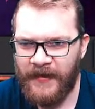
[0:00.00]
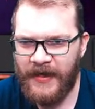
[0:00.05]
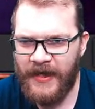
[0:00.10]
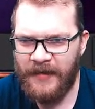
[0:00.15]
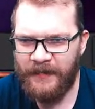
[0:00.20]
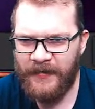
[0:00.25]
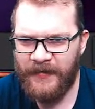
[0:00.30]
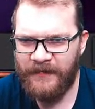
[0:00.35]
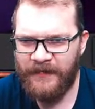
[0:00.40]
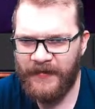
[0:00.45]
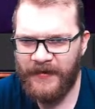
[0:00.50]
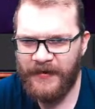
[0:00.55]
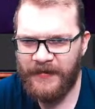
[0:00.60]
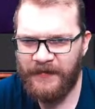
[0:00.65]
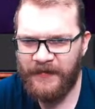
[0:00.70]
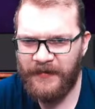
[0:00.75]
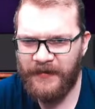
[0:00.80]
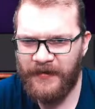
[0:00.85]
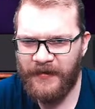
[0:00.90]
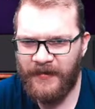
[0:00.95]
Captain Finty
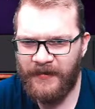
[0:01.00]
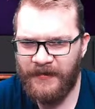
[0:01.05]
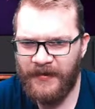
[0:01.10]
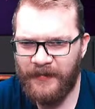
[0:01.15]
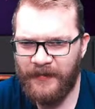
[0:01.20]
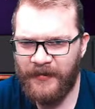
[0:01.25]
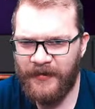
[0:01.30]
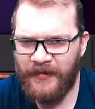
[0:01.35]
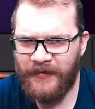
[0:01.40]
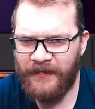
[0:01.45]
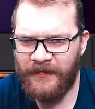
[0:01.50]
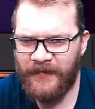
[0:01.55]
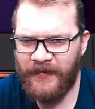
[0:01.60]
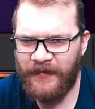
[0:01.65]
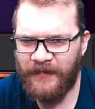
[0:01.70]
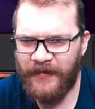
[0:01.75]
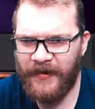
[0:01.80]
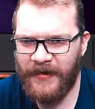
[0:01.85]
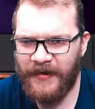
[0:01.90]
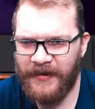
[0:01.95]
or null Nimrod for
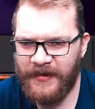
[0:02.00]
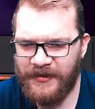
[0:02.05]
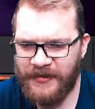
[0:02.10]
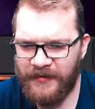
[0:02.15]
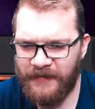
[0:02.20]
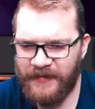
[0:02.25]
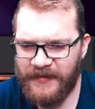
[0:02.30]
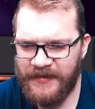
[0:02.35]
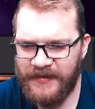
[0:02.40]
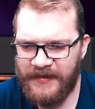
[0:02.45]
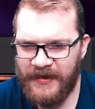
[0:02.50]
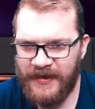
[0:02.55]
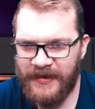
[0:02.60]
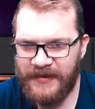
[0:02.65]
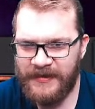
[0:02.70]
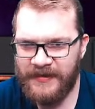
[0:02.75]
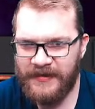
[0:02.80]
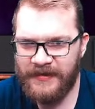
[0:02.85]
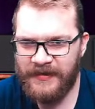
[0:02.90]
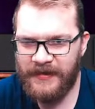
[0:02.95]
Awakening German
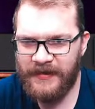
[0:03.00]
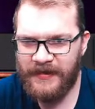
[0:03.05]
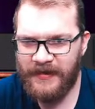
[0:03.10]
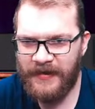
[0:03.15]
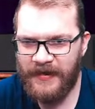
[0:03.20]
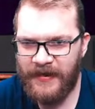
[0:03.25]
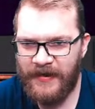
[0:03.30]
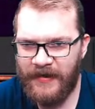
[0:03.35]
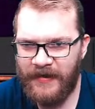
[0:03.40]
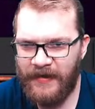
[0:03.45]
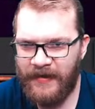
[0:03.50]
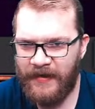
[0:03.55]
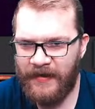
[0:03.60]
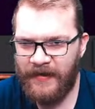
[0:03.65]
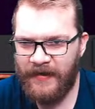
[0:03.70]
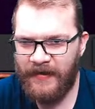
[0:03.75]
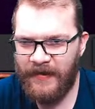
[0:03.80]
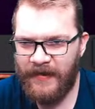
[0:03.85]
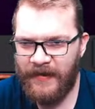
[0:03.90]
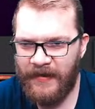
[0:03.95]
6.
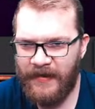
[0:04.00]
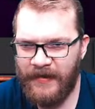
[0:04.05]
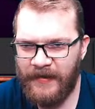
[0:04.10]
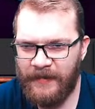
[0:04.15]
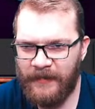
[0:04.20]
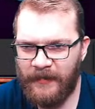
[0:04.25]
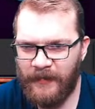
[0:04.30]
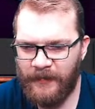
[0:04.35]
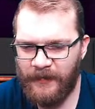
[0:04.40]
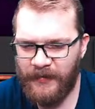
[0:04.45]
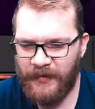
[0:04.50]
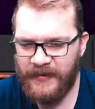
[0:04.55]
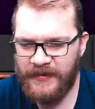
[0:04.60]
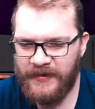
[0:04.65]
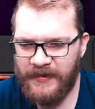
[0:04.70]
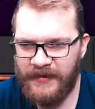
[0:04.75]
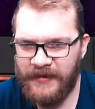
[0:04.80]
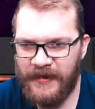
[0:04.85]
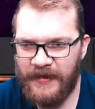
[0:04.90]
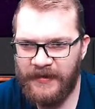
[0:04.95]
I would
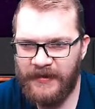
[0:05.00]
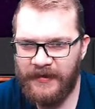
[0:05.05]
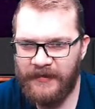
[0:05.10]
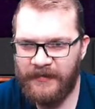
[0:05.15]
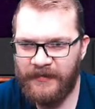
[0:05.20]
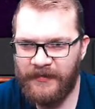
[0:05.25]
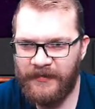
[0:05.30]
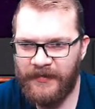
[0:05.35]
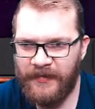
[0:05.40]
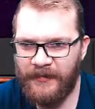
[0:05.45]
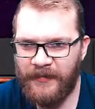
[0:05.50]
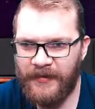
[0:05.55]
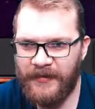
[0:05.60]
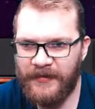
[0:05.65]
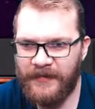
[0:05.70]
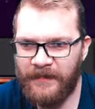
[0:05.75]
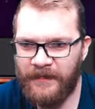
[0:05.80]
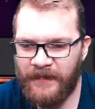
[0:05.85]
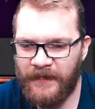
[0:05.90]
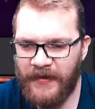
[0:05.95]
personally done, do
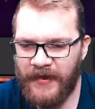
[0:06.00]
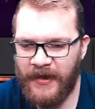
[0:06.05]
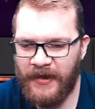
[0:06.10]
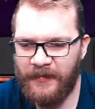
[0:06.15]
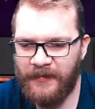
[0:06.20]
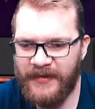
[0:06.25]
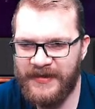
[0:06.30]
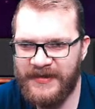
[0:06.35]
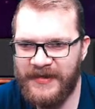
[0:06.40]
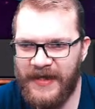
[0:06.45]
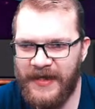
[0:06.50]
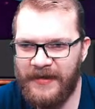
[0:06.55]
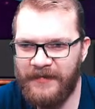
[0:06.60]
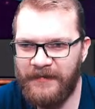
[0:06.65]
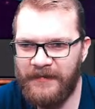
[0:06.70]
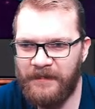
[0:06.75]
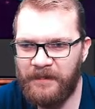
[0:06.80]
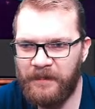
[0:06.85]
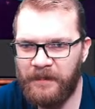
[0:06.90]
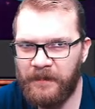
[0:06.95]
Nimrod. Kind of miss Dave.
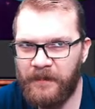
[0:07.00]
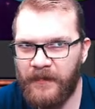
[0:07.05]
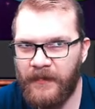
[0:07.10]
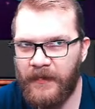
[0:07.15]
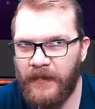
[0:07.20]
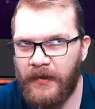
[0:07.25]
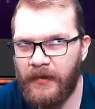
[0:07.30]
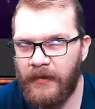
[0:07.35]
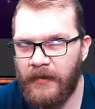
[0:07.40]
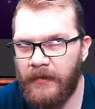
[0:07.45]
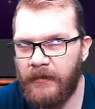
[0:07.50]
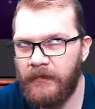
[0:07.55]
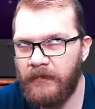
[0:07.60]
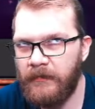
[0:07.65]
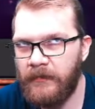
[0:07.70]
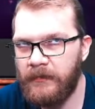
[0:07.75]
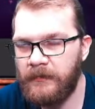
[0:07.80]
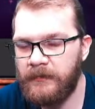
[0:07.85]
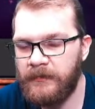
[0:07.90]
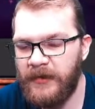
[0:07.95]

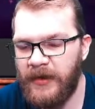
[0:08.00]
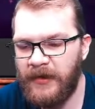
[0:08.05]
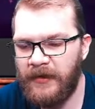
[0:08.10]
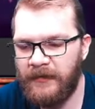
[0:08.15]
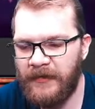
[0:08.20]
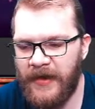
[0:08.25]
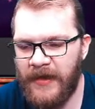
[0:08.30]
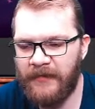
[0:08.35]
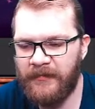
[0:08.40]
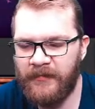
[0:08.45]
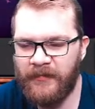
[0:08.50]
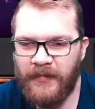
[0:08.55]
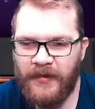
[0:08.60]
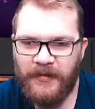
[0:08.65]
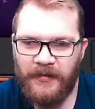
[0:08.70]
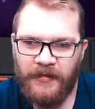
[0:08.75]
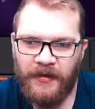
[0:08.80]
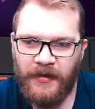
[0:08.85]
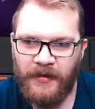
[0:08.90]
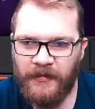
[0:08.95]
You know, yeah,
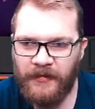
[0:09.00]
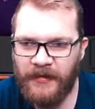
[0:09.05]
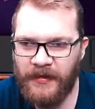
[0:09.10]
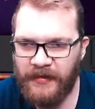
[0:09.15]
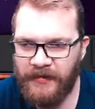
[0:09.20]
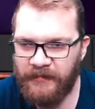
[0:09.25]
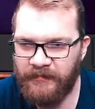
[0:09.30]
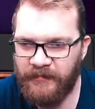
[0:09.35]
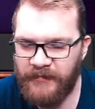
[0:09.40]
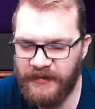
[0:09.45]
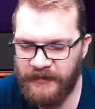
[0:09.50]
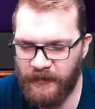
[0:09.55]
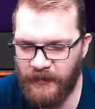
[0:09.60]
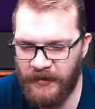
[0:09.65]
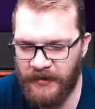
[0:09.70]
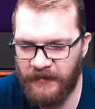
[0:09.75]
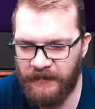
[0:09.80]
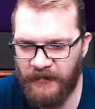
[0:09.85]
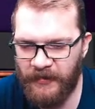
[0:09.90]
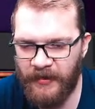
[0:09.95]
but you know, he, he's
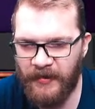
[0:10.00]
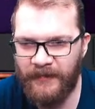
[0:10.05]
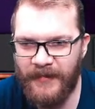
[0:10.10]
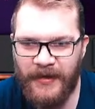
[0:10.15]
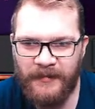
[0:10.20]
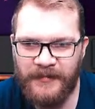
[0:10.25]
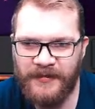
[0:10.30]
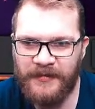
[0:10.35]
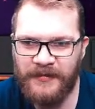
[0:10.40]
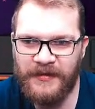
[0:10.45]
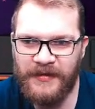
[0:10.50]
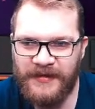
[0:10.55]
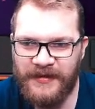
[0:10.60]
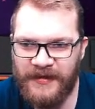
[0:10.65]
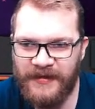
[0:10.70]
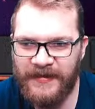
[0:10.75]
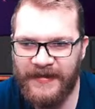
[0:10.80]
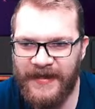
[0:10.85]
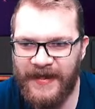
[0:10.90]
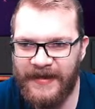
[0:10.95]
working for Kabam, so he's
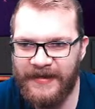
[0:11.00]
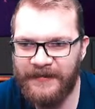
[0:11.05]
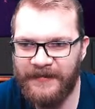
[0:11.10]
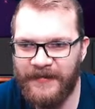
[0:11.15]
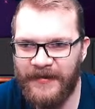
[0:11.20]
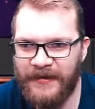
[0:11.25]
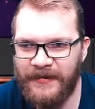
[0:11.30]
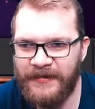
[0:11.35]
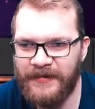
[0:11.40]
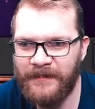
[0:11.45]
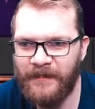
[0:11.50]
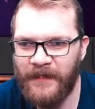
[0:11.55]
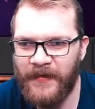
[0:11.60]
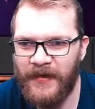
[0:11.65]
still kind of around.